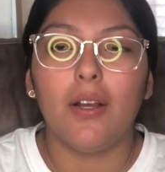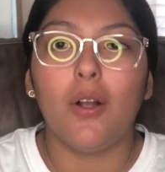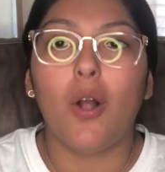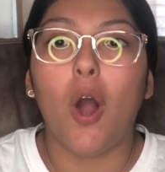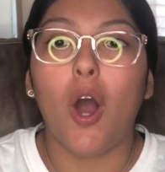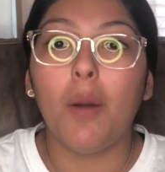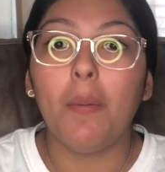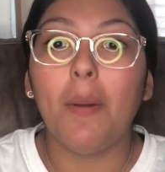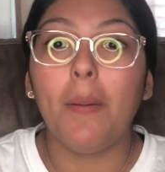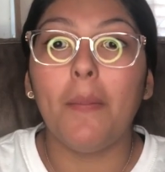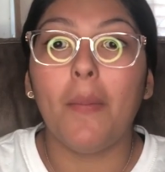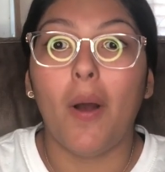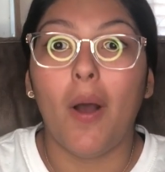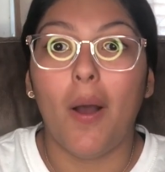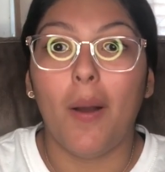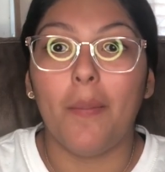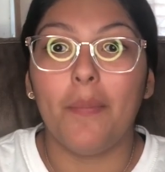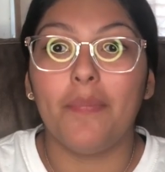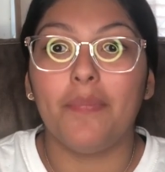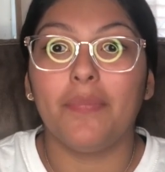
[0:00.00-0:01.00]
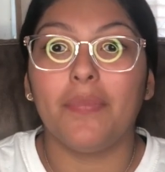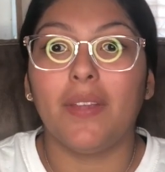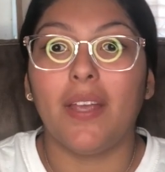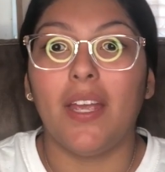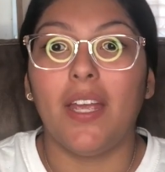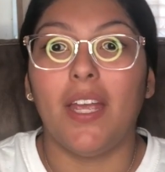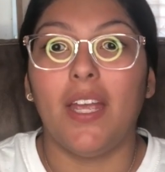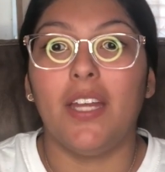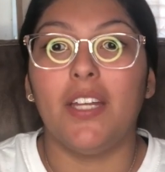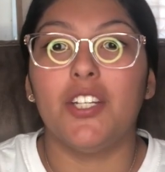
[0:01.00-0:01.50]
called my mom
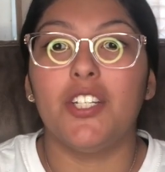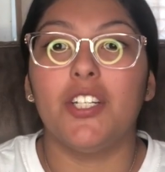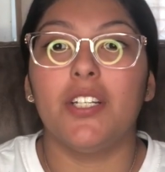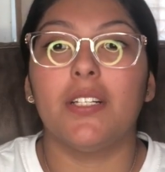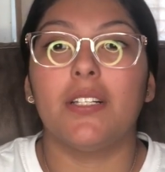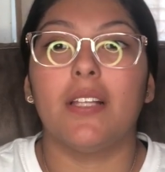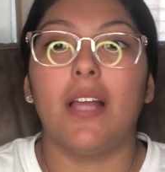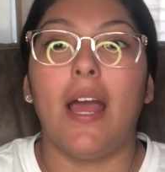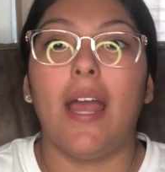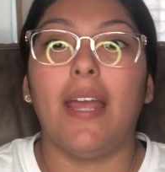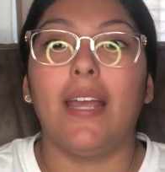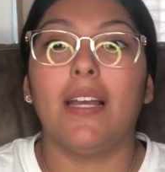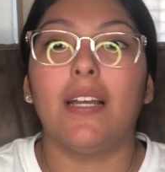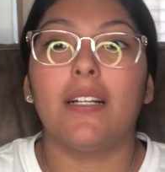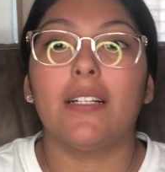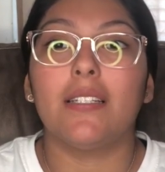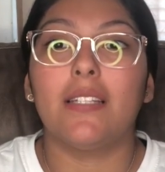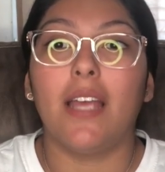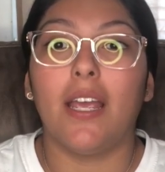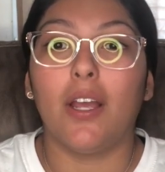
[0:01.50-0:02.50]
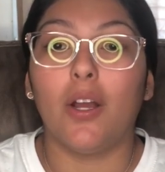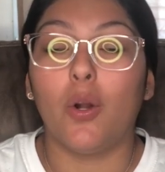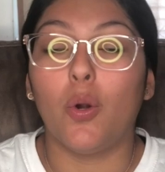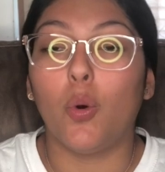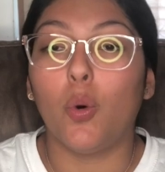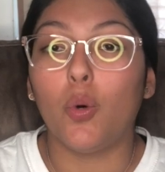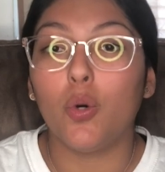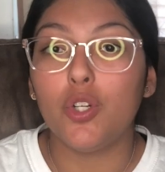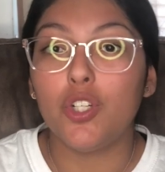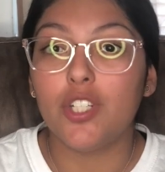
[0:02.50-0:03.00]
and she's like, take a
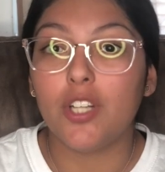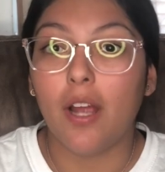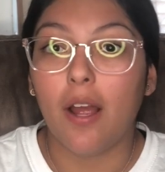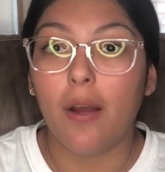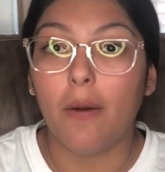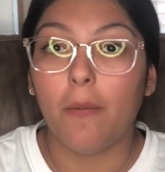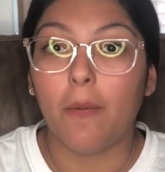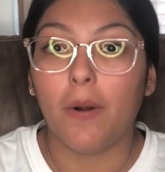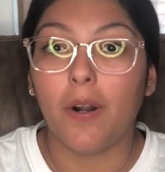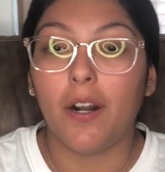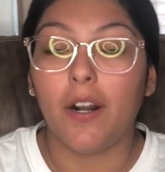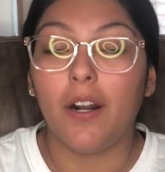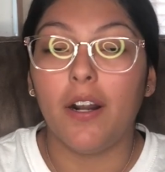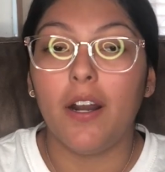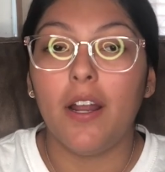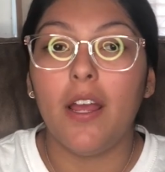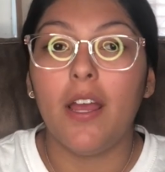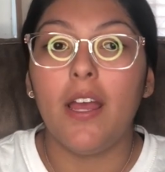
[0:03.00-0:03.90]
cool shower,